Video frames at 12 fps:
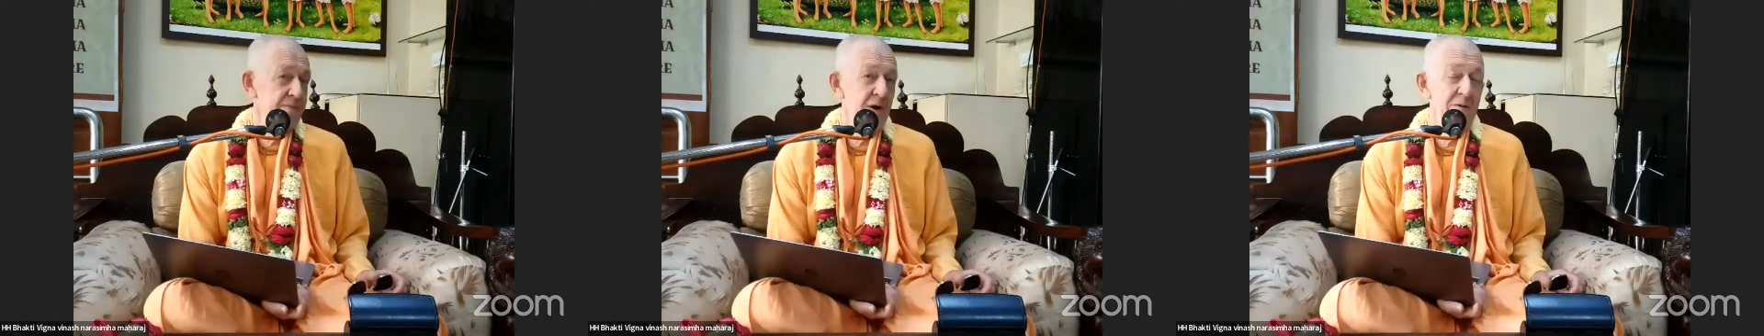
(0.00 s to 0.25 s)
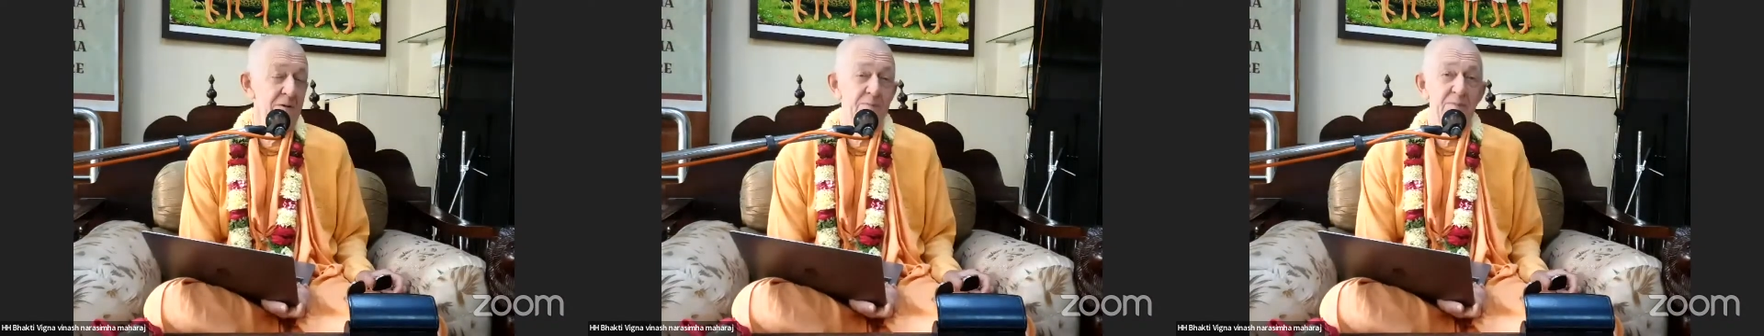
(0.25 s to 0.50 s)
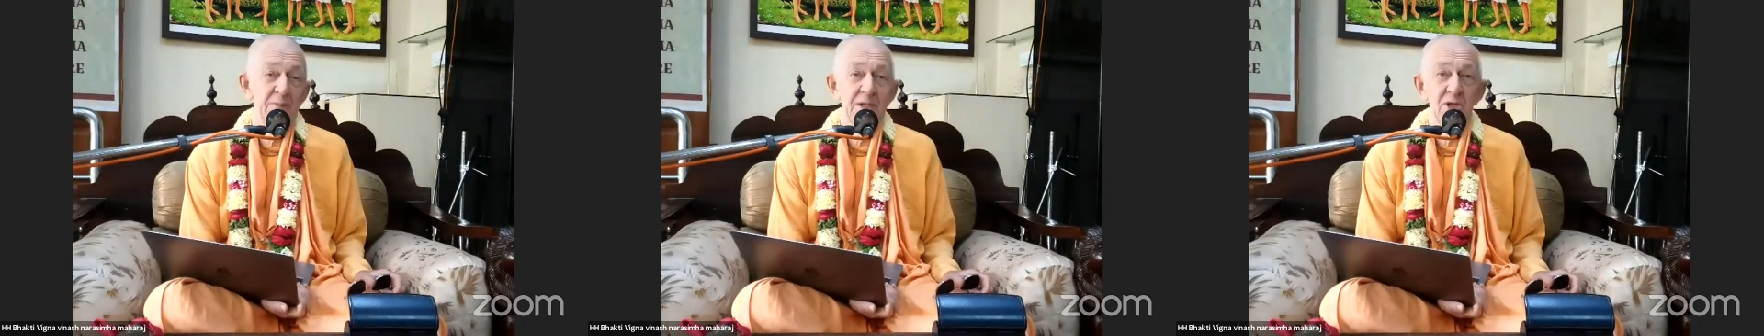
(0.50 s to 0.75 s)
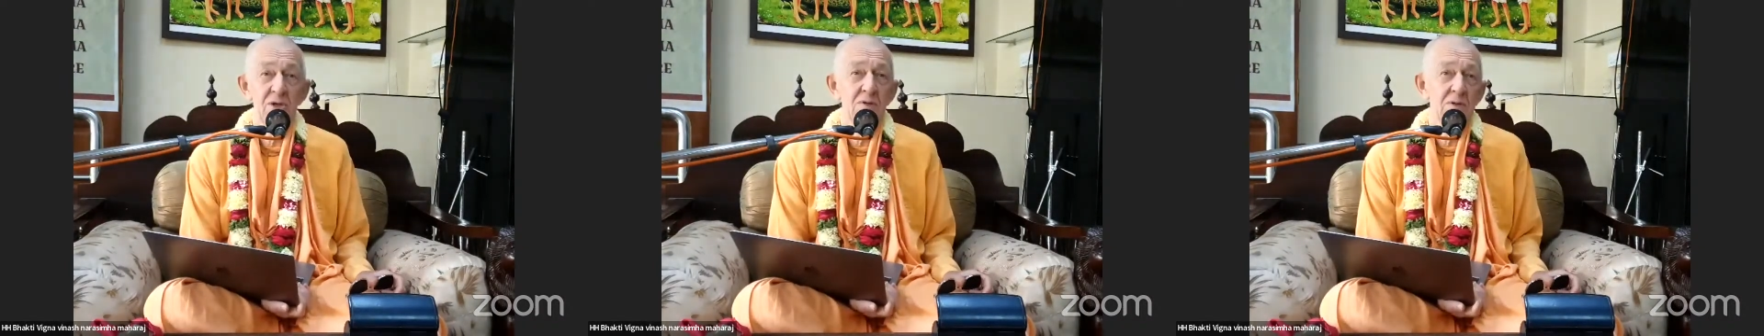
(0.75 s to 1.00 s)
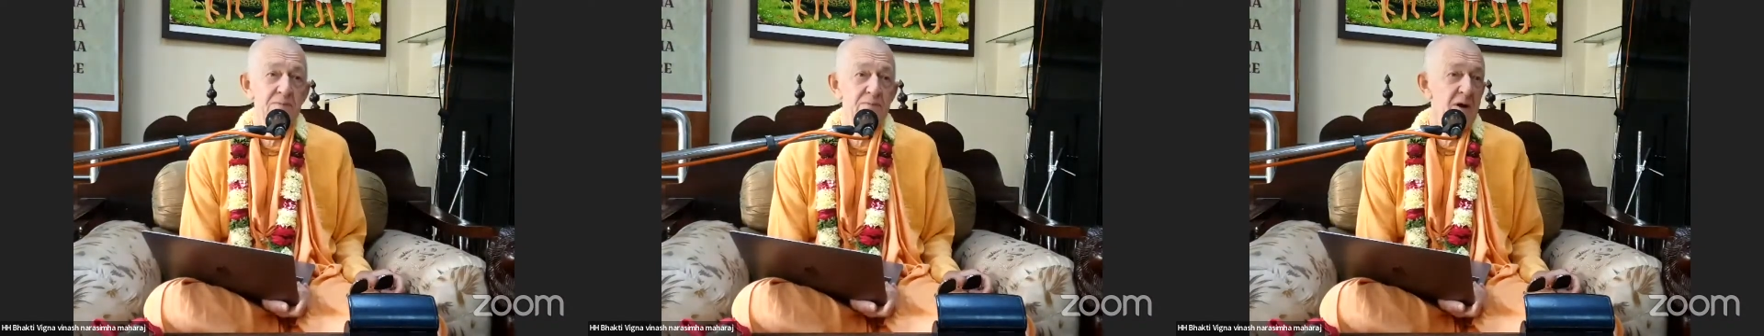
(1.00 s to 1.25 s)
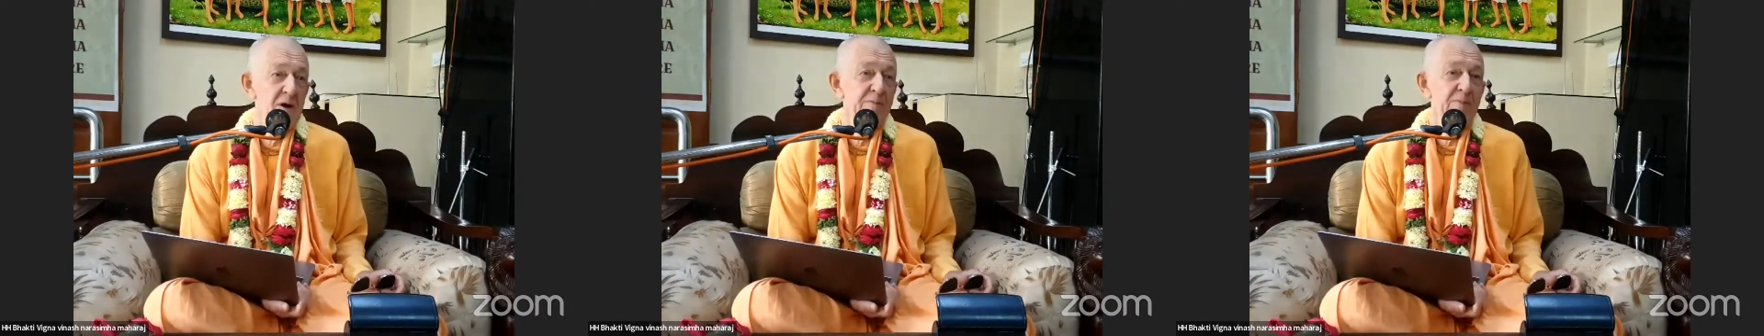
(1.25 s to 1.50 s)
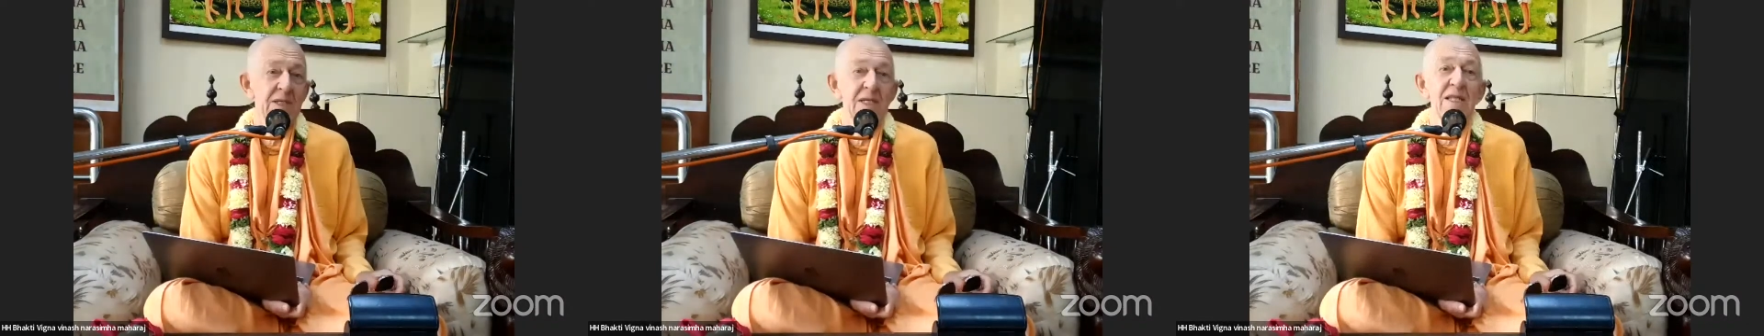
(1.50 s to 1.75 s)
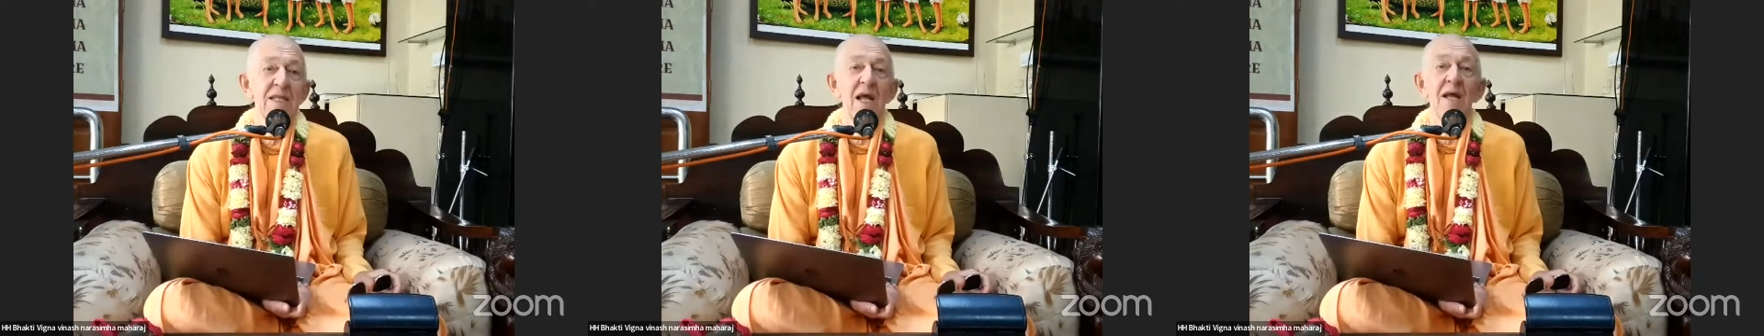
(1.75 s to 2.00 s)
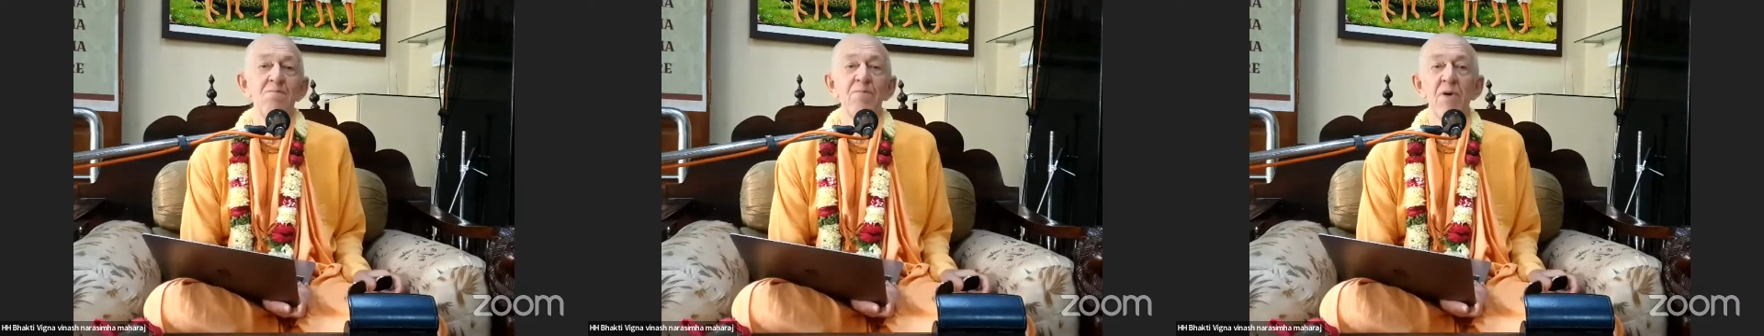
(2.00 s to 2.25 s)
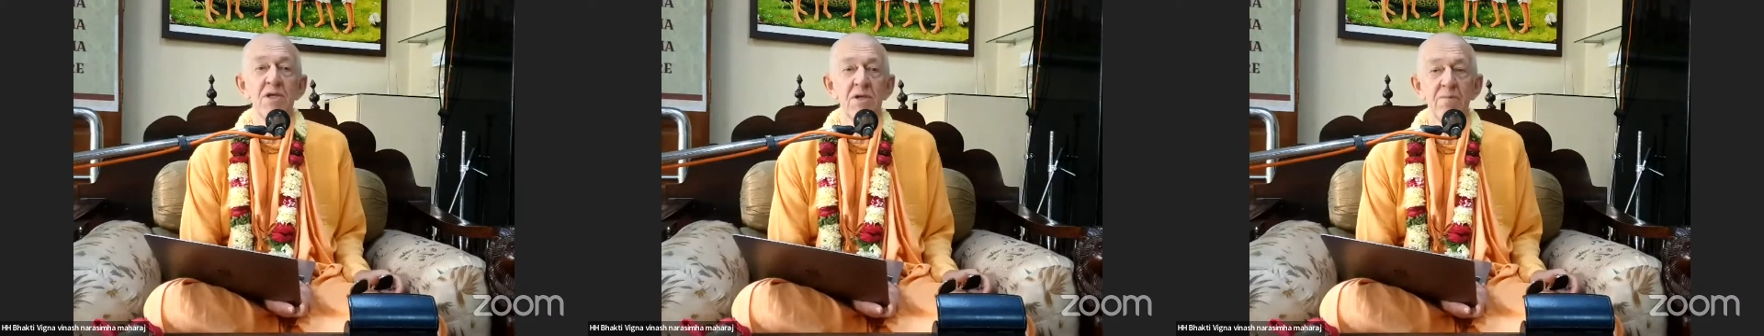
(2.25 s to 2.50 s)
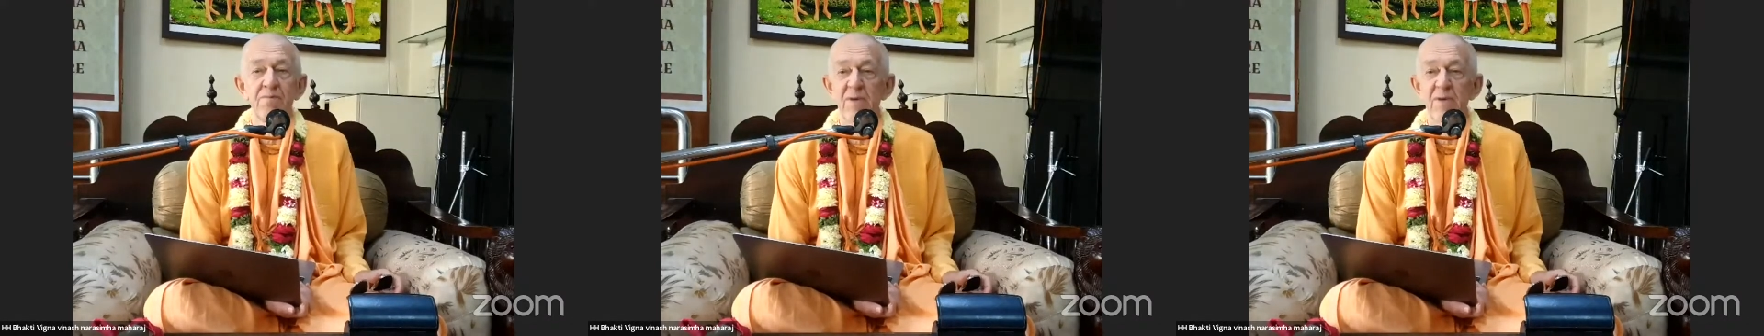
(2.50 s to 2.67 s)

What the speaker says: Prabhupada showed. Prabhupada did the impossible.